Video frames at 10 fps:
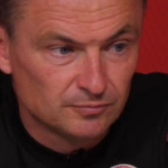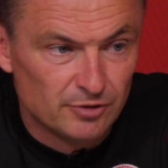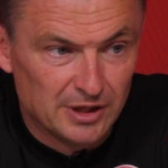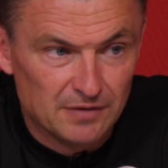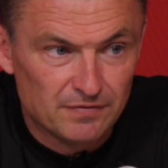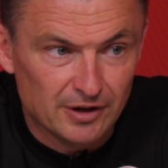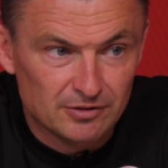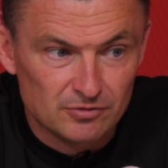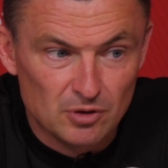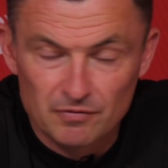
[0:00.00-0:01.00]
really
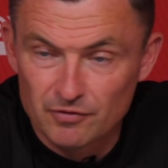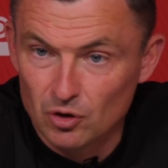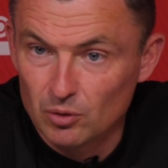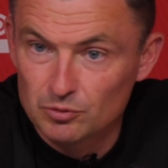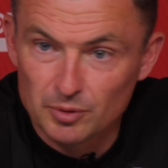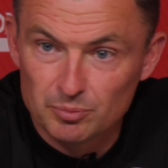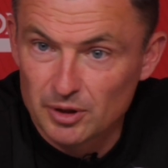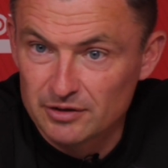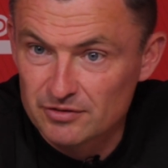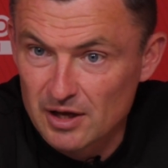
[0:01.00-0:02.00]
effective going forwards, but
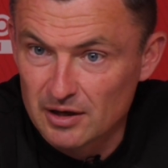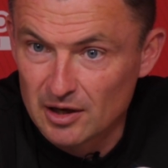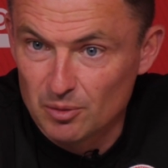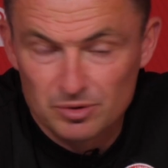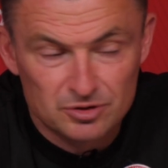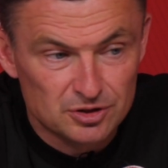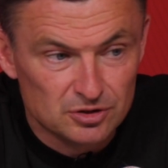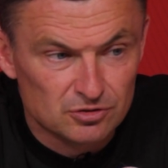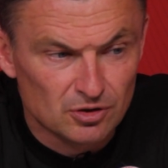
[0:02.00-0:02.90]
playing slightly out position.